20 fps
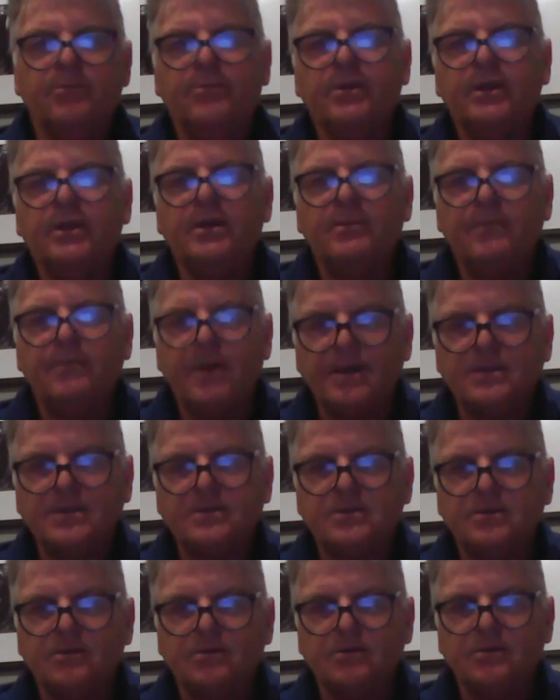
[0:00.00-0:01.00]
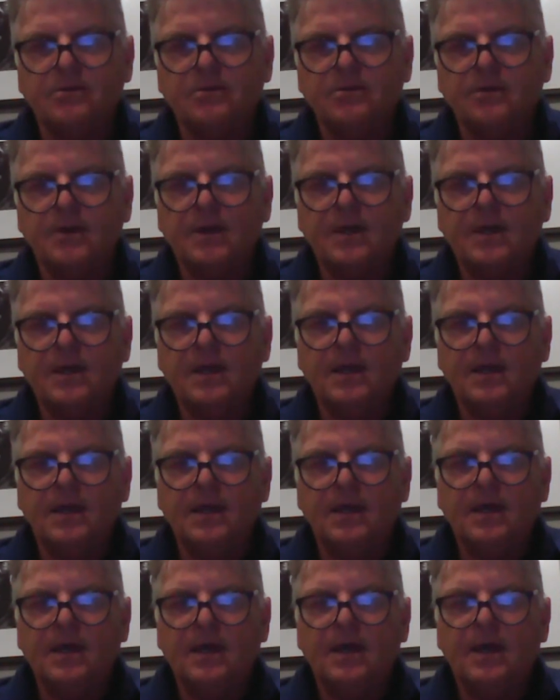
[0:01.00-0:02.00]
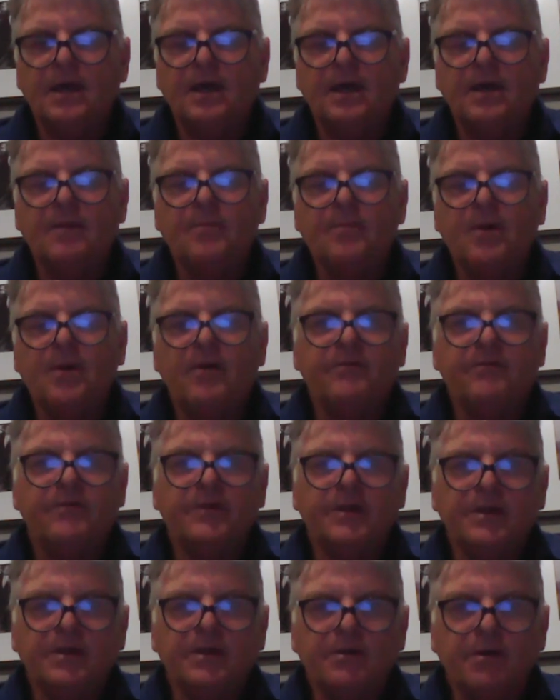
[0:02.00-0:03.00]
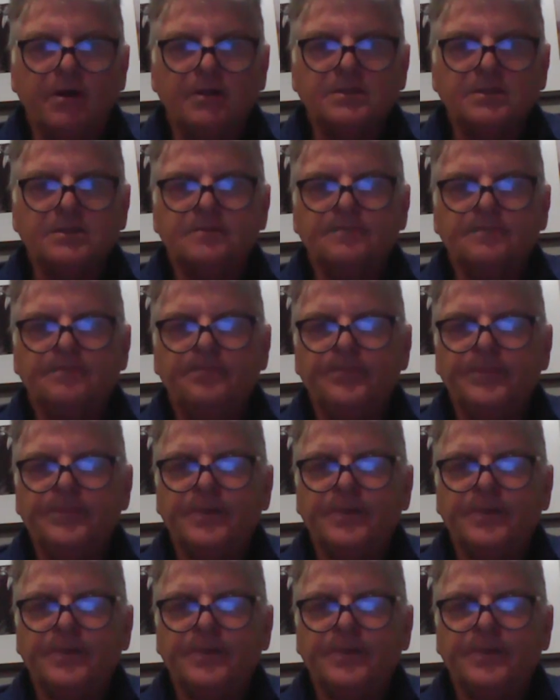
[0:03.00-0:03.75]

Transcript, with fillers: And he could be amongst you, um, hopefully not.